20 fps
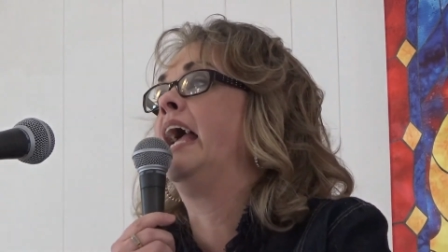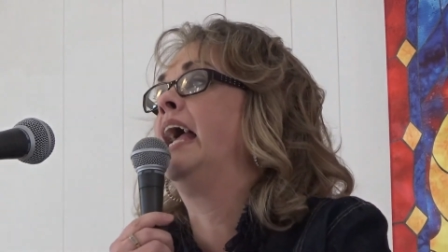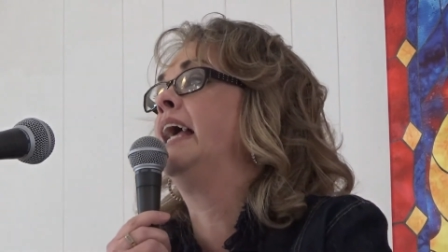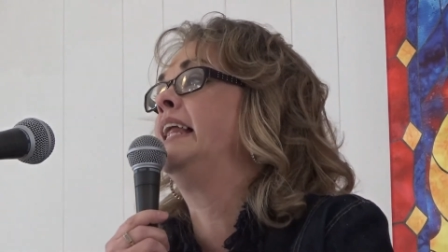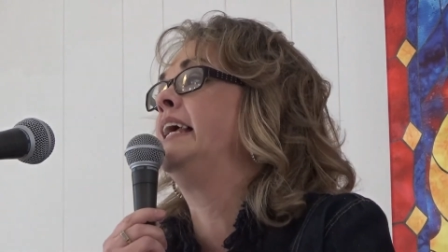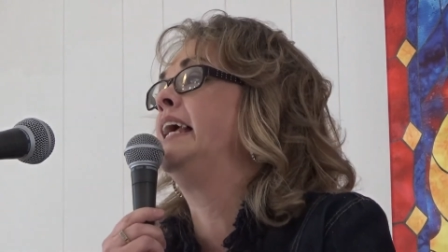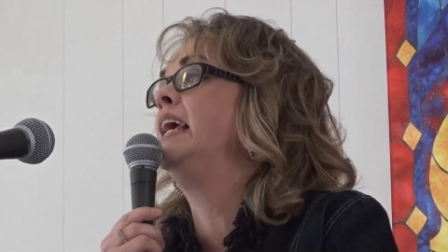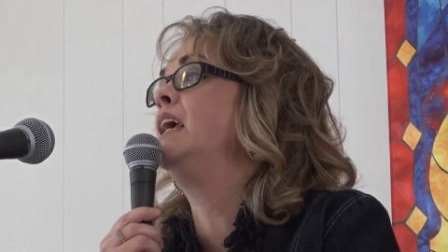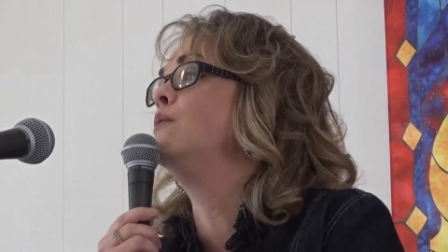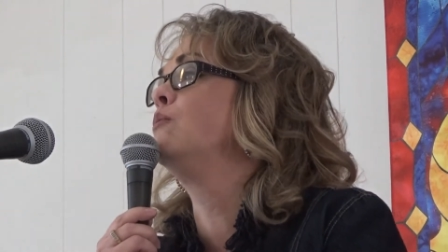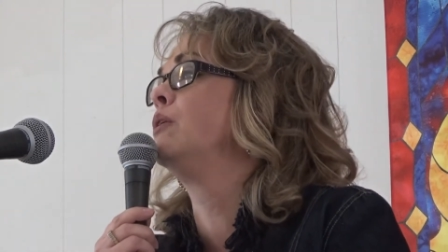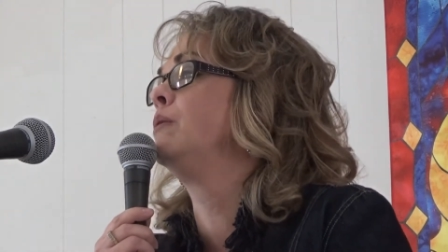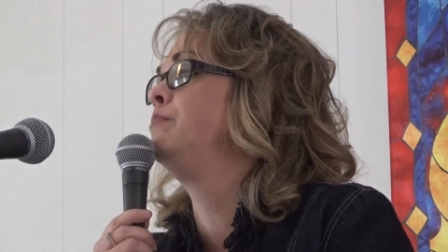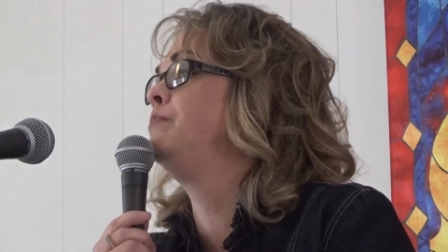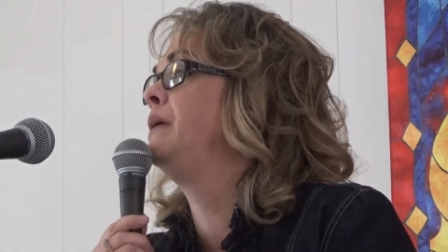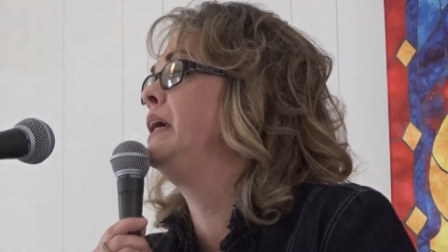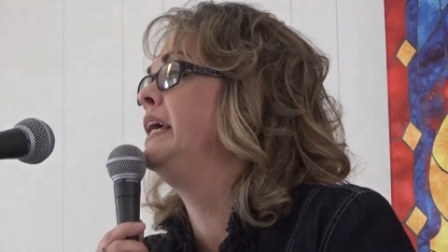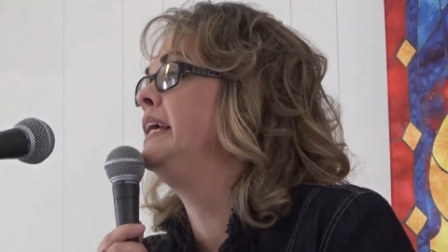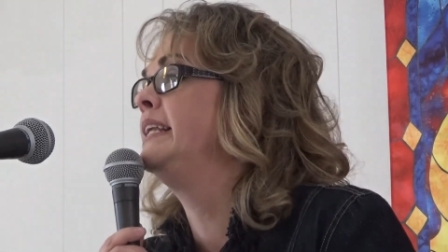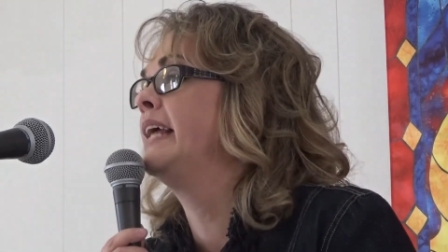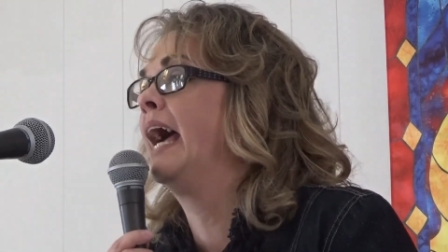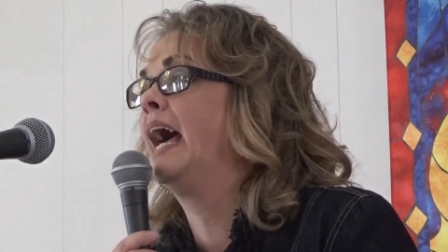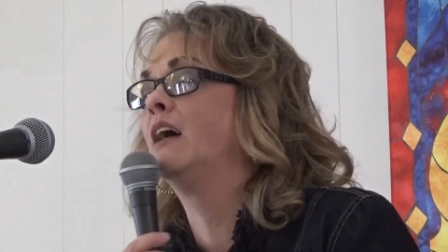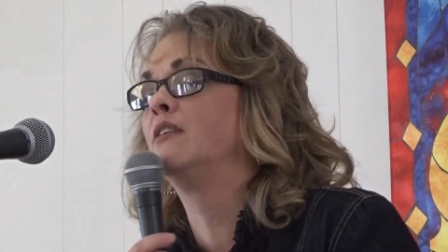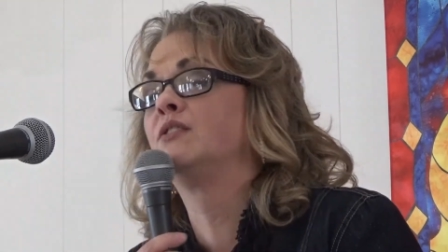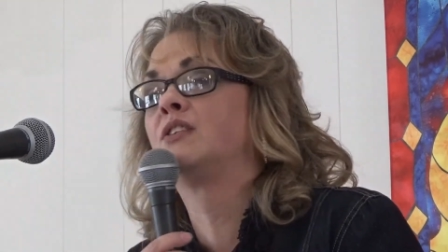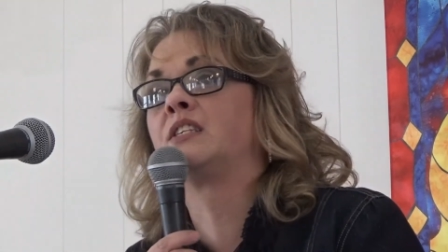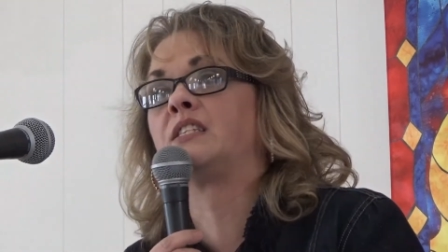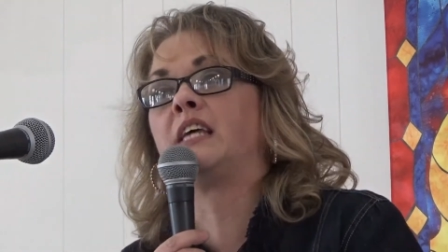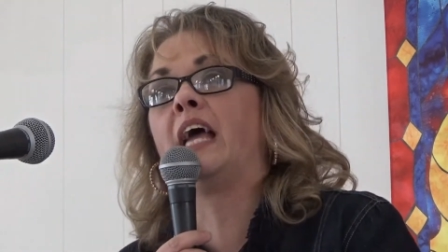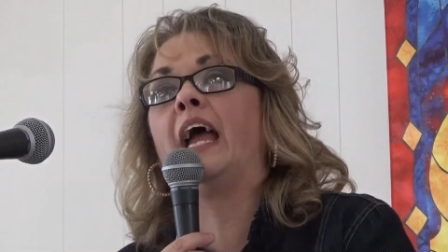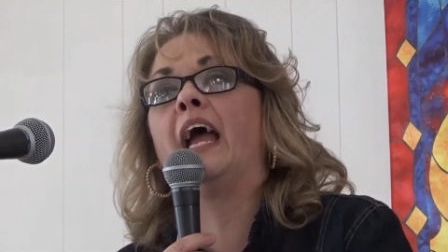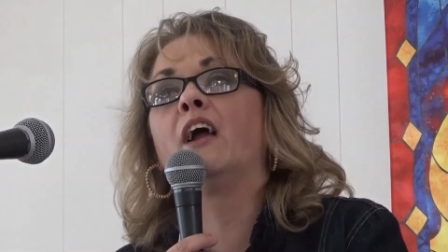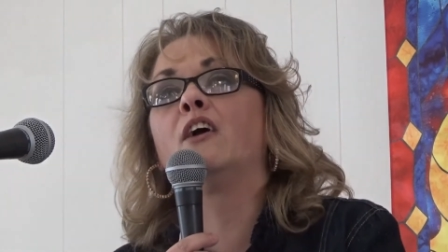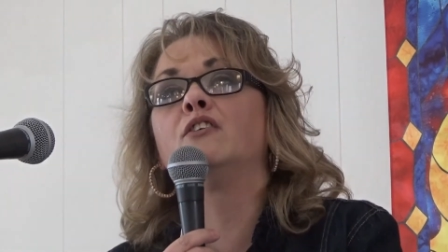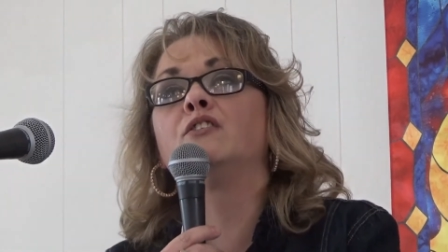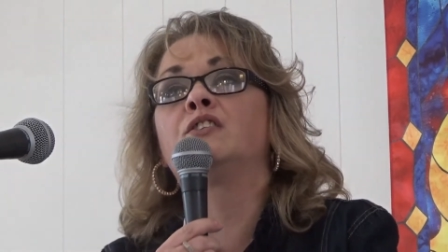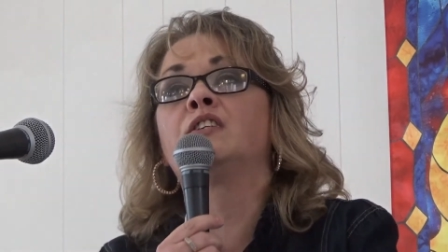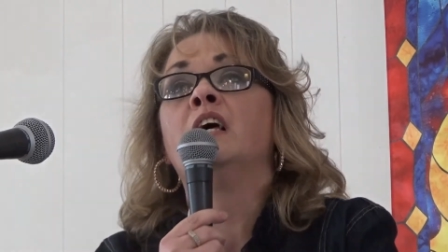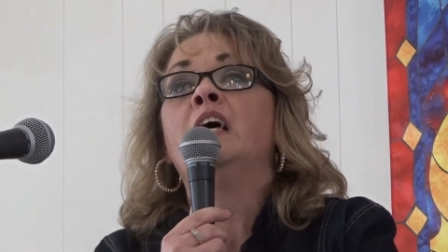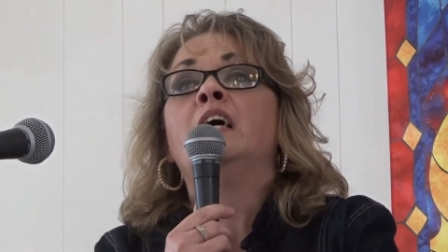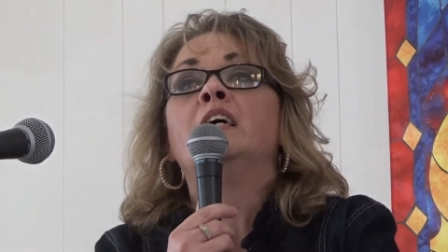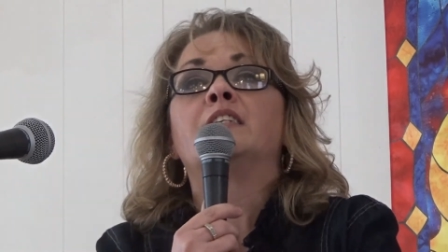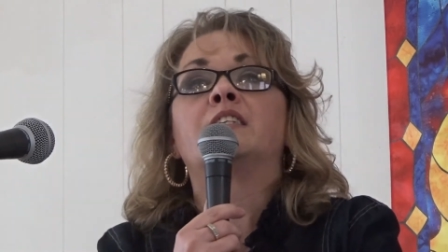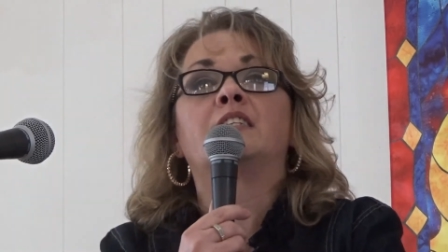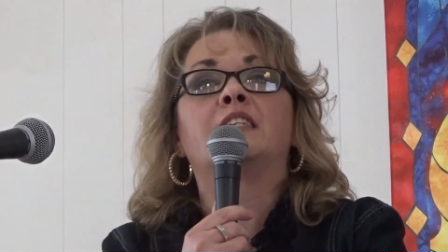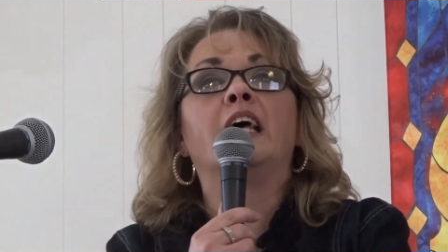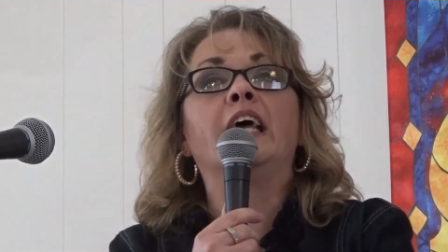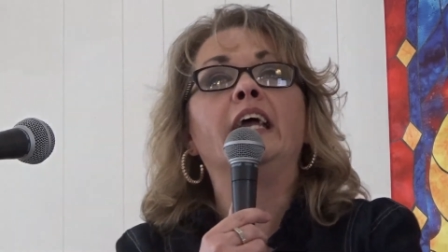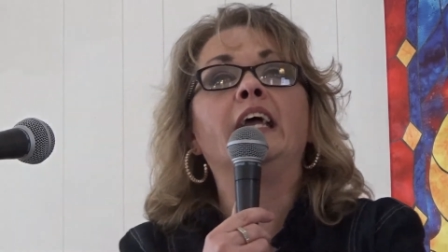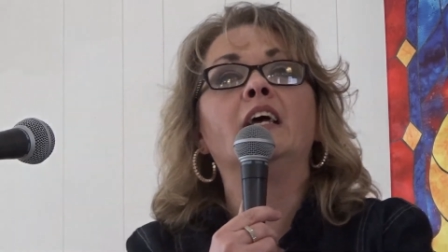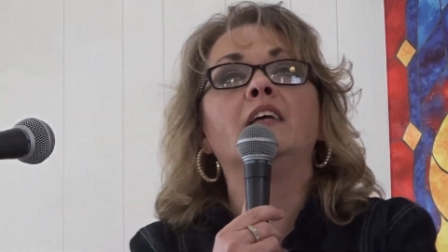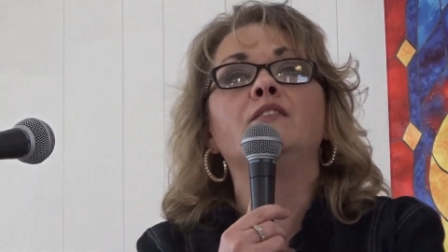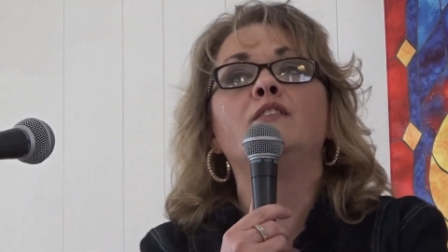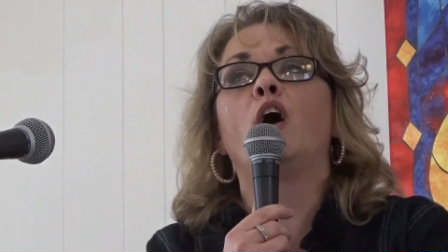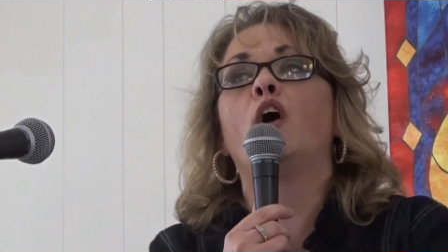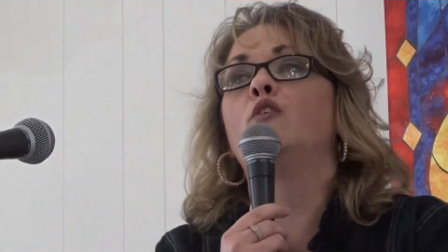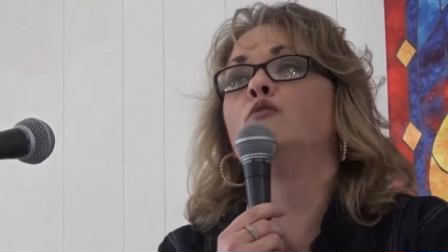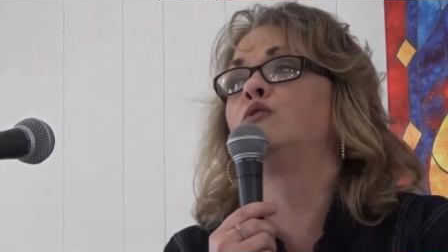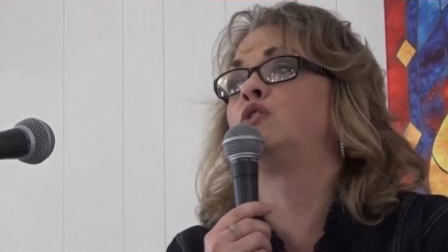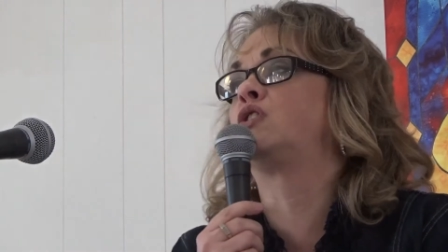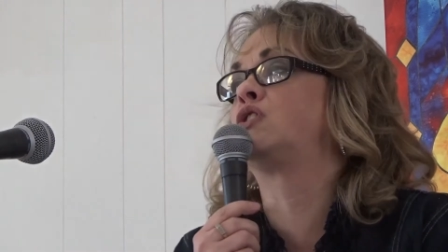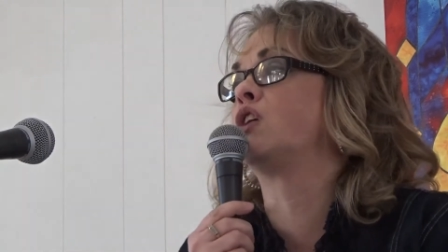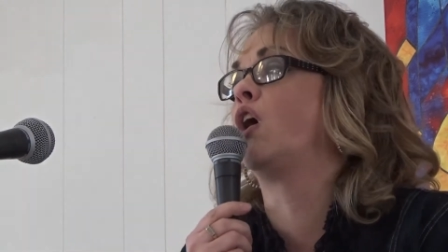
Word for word: and he would be downstairs singing those